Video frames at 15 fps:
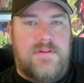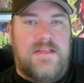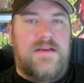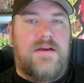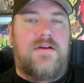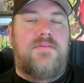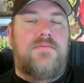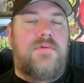Like
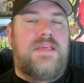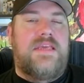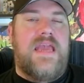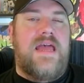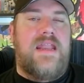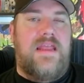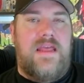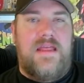we
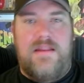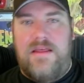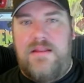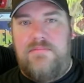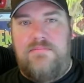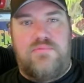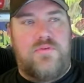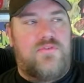get it, and
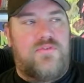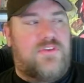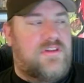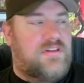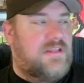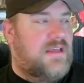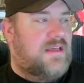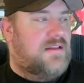then Bruce at
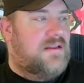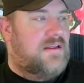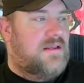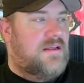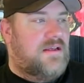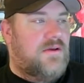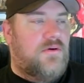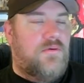the end,
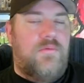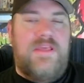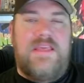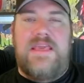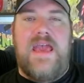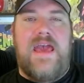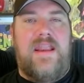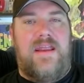we
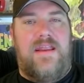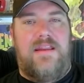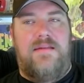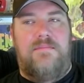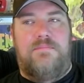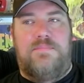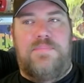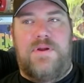get it.
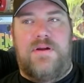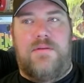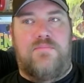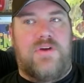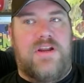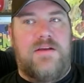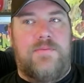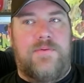But
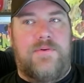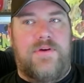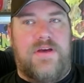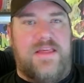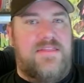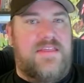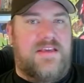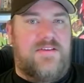Unbreakable,
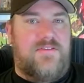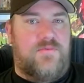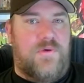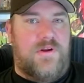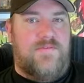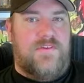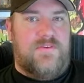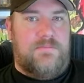I think, is
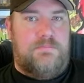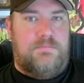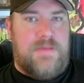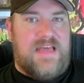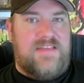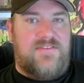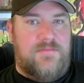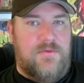one of his
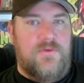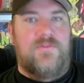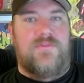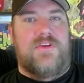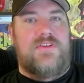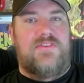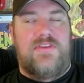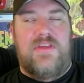best
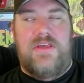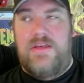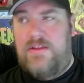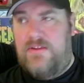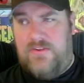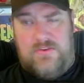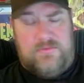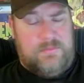movies.
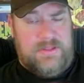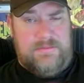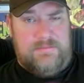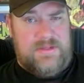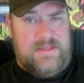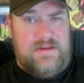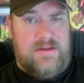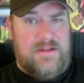Split
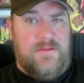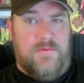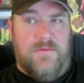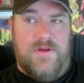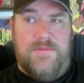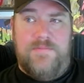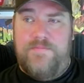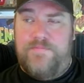being another
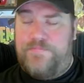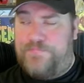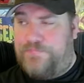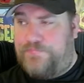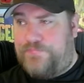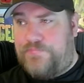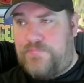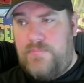one,
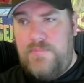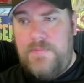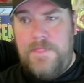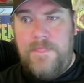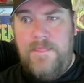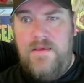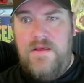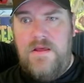
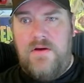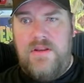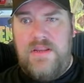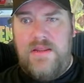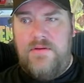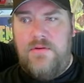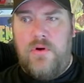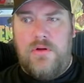you know, and
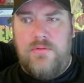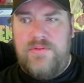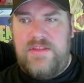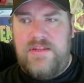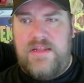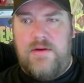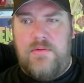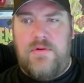all
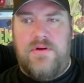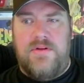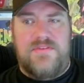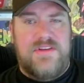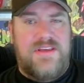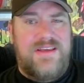within that world.